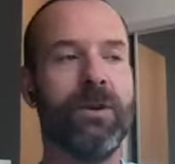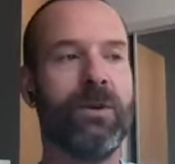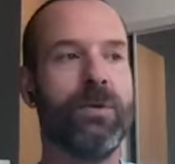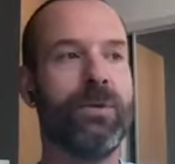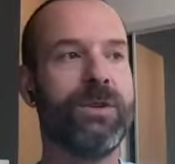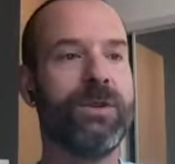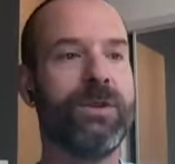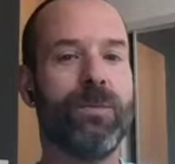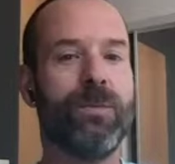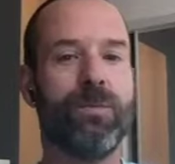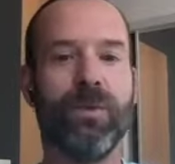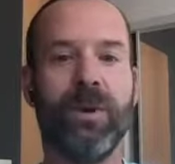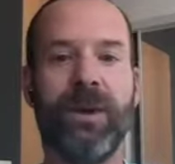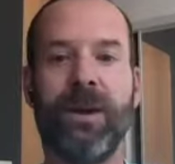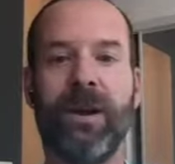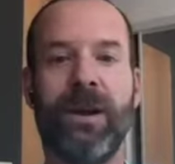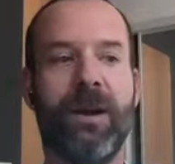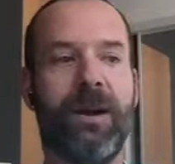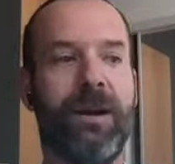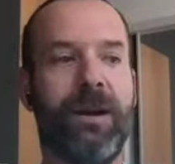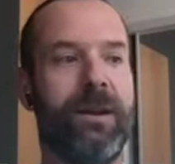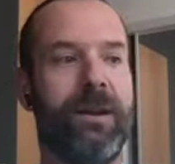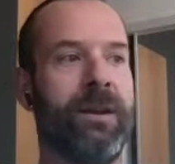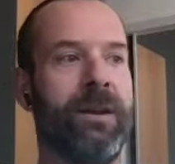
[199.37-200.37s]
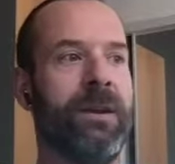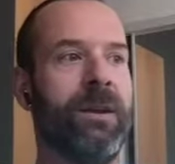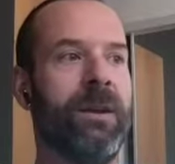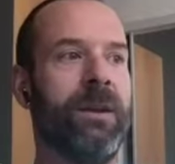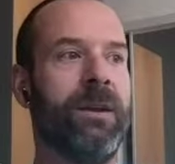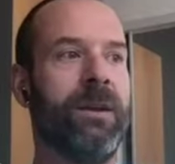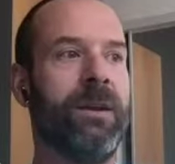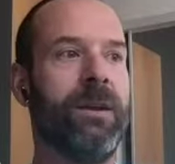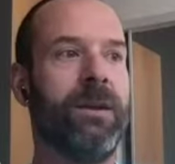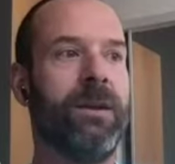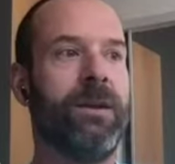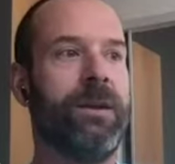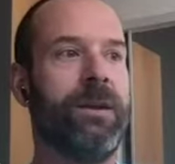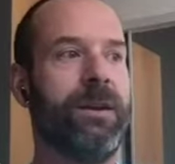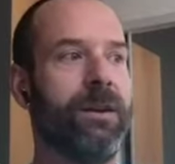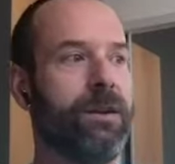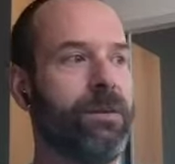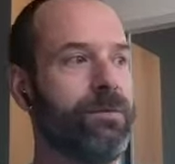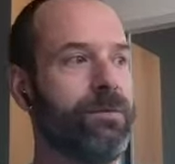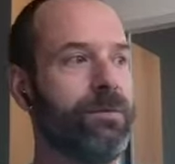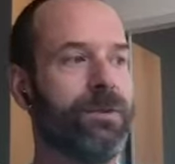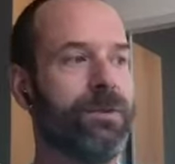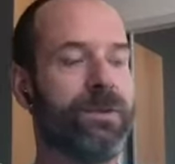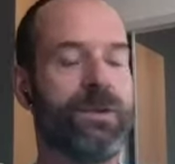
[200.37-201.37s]
We should bring on, you
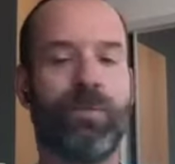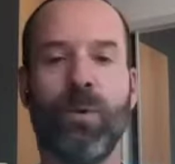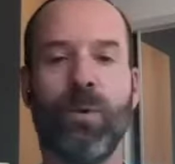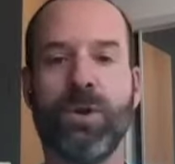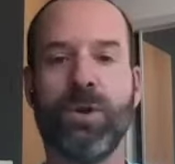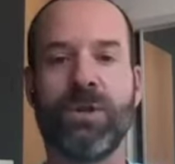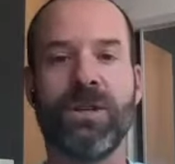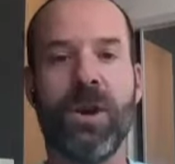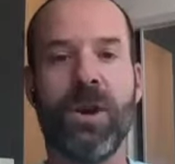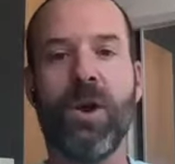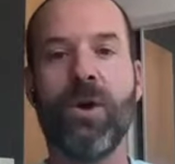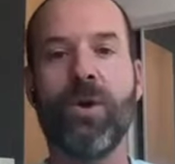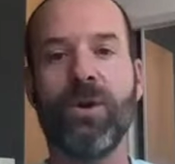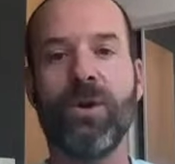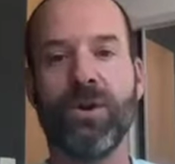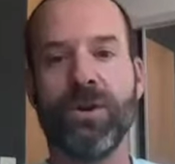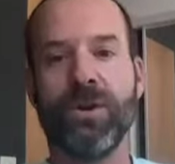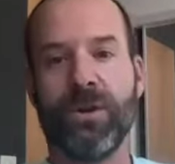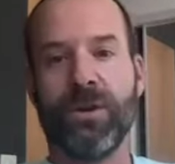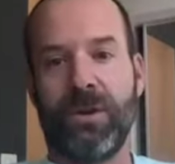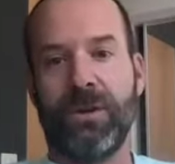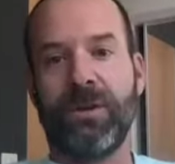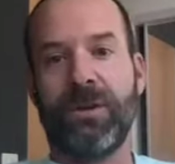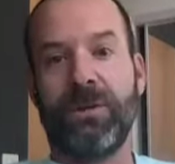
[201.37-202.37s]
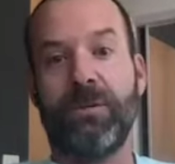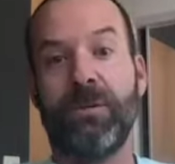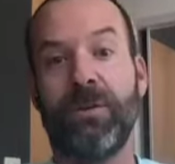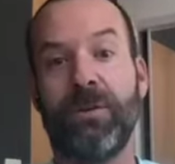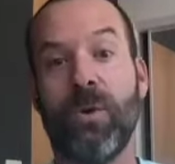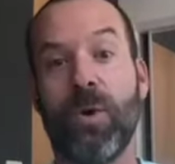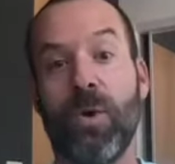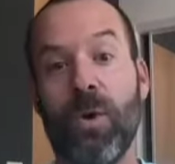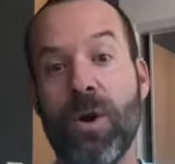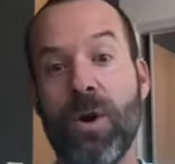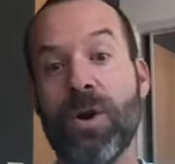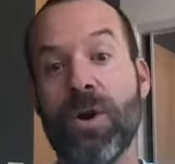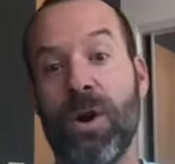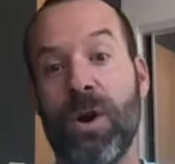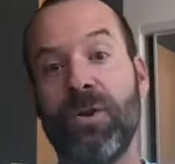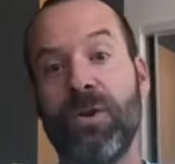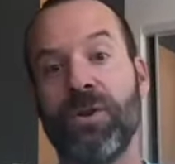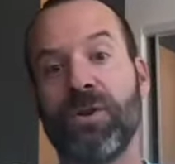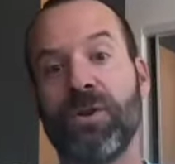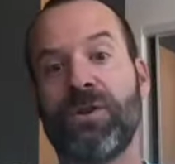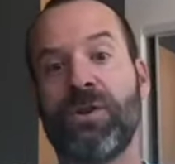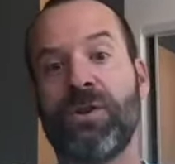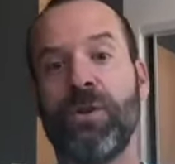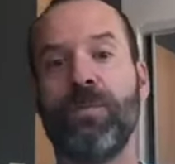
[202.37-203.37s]
know, sports
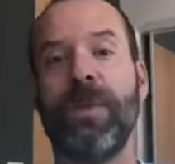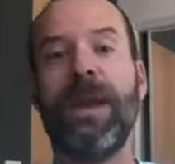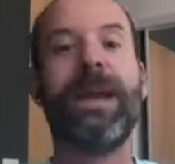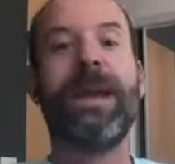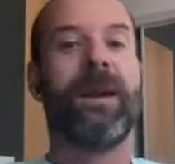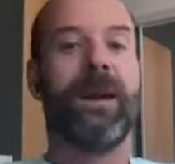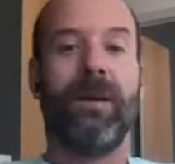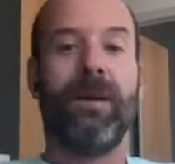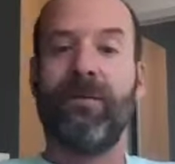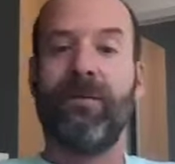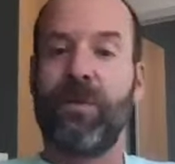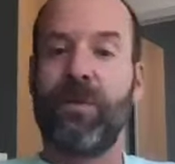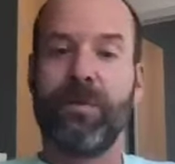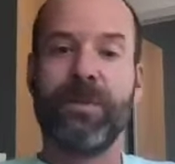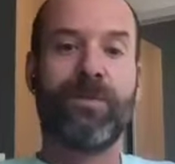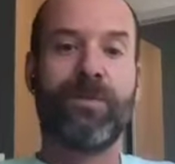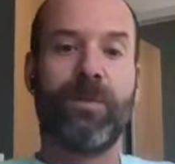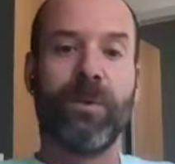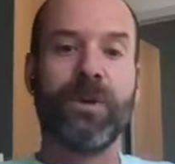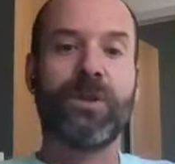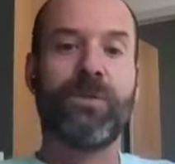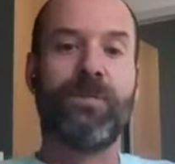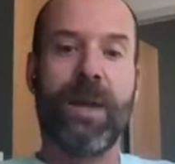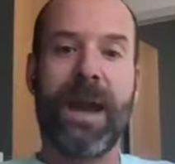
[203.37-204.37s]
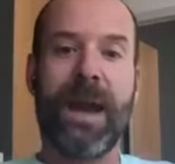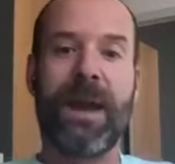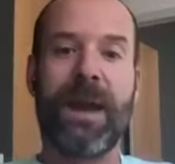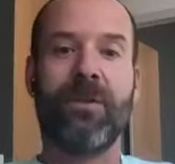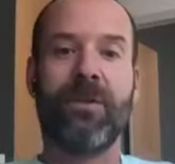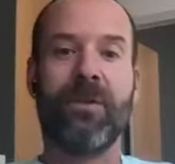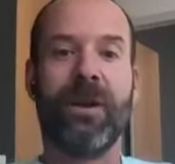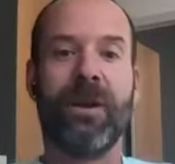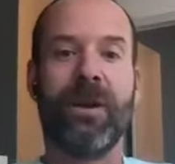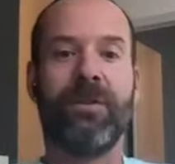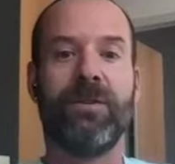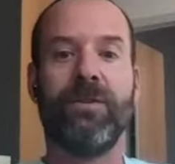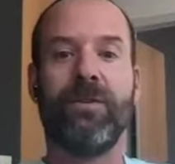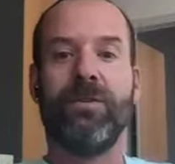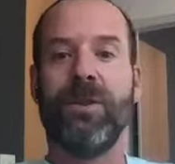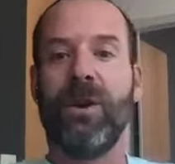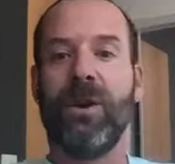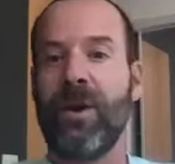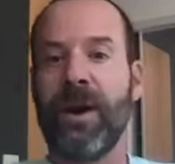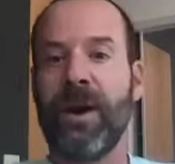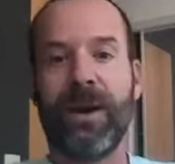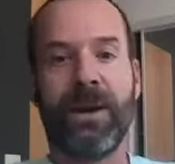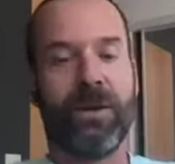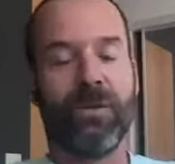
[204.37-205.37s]
owners who may come from a sports background who
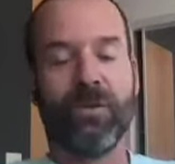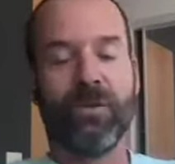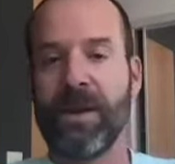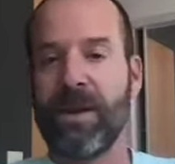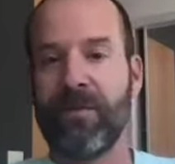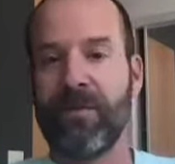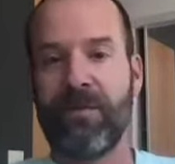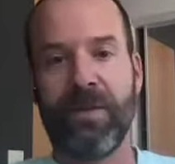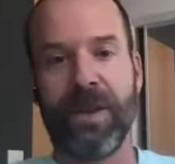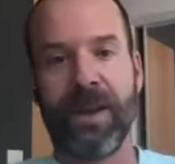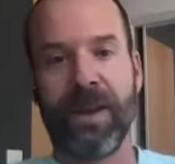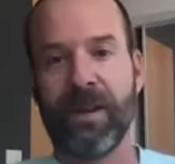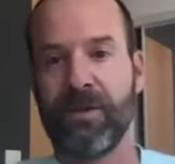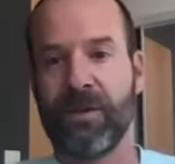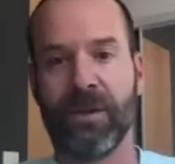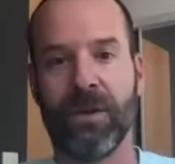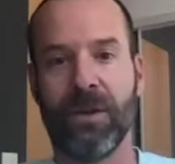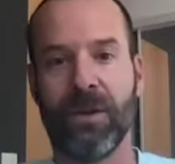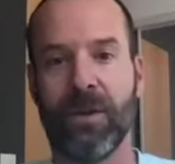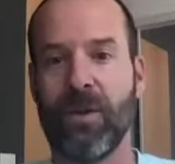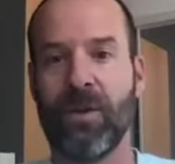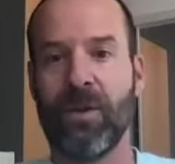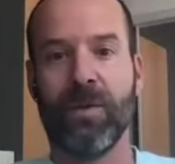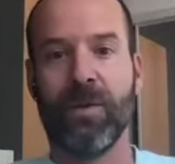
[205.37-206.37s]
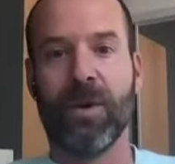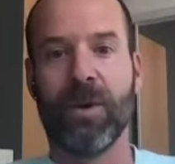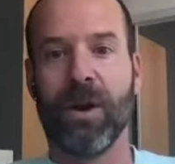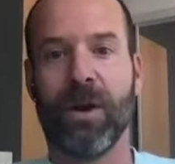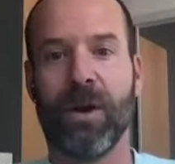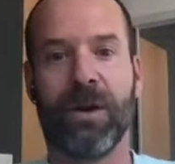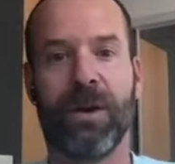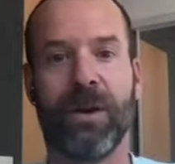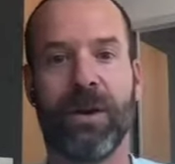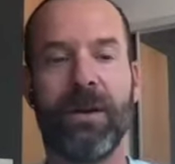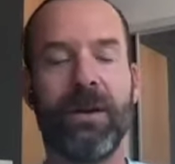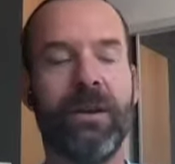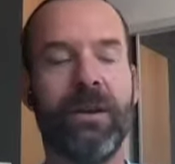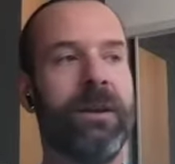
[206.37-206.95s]
know how to create fans in a local market.